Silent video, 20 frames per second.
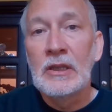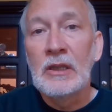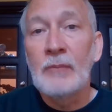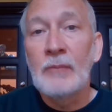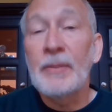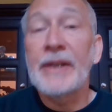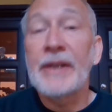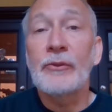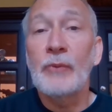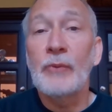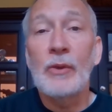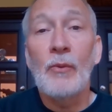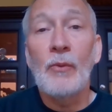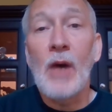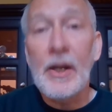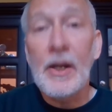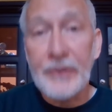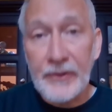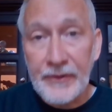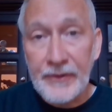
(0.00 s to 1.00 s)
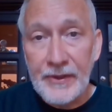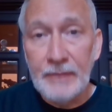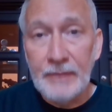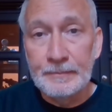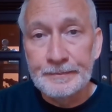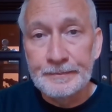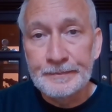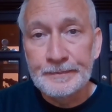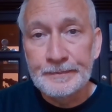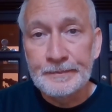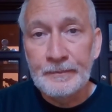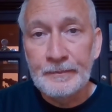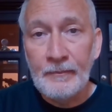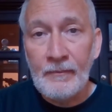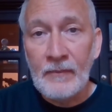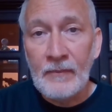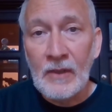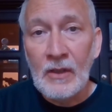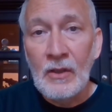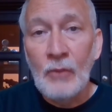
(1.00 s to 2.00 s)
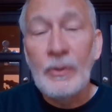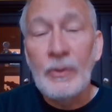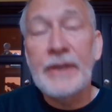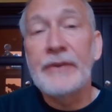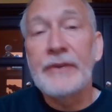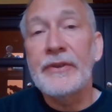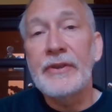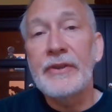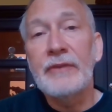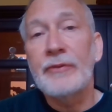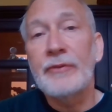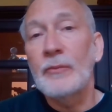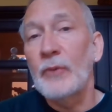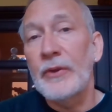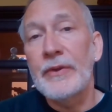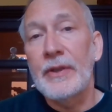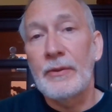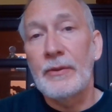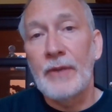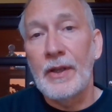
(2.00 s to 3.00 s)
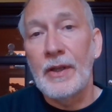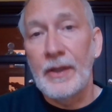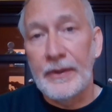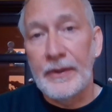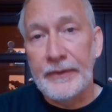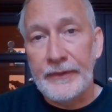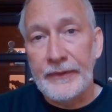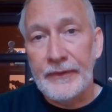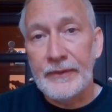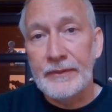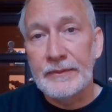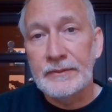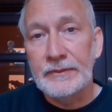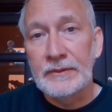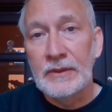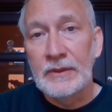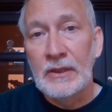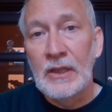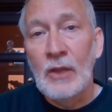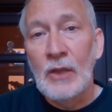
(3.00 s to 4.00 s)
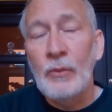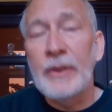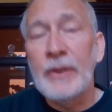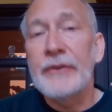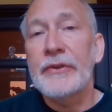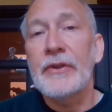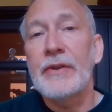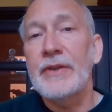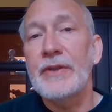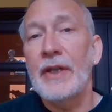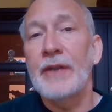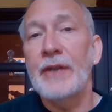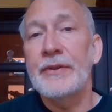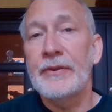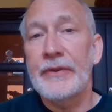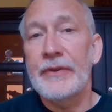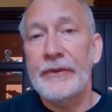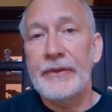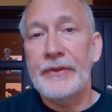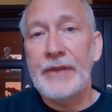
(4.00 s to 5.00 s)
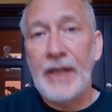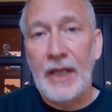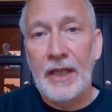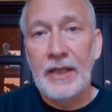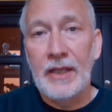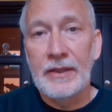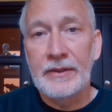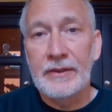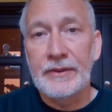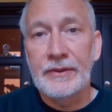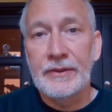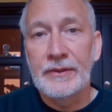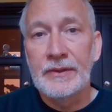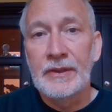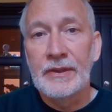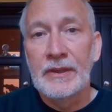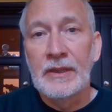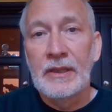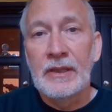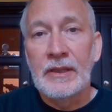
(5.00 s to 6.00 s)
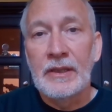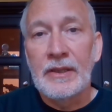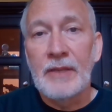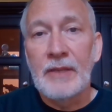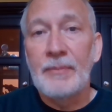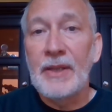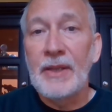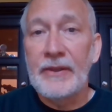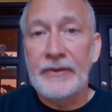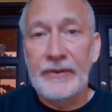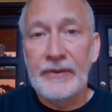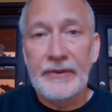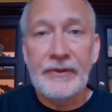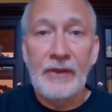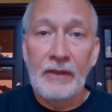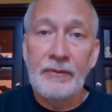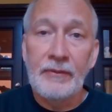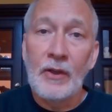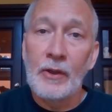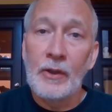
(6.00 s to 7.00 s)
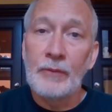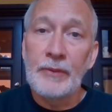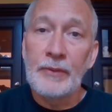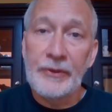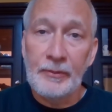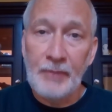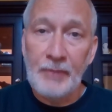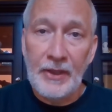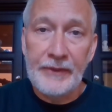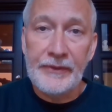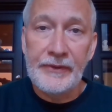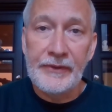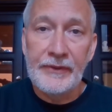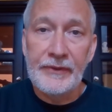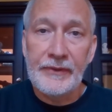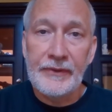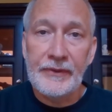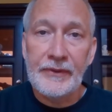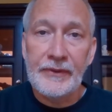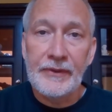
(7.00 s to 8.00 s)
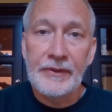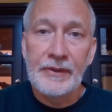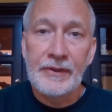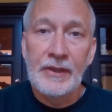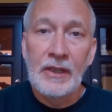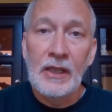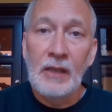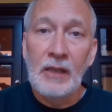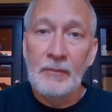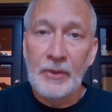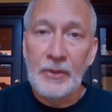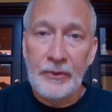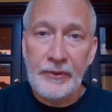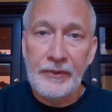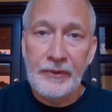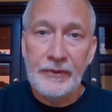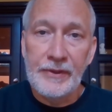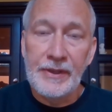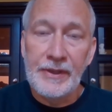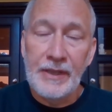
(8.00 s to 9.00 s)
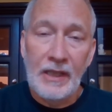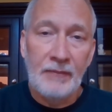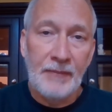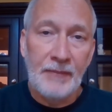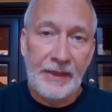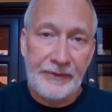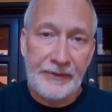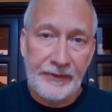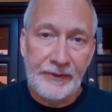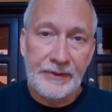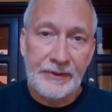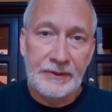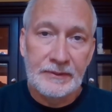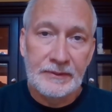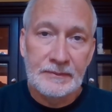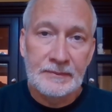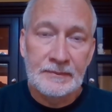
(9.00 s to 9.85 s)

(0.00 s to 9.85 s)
But as we watch them, we can see from where they rise. We can start to understand the basis of our responses emotionally and mentally.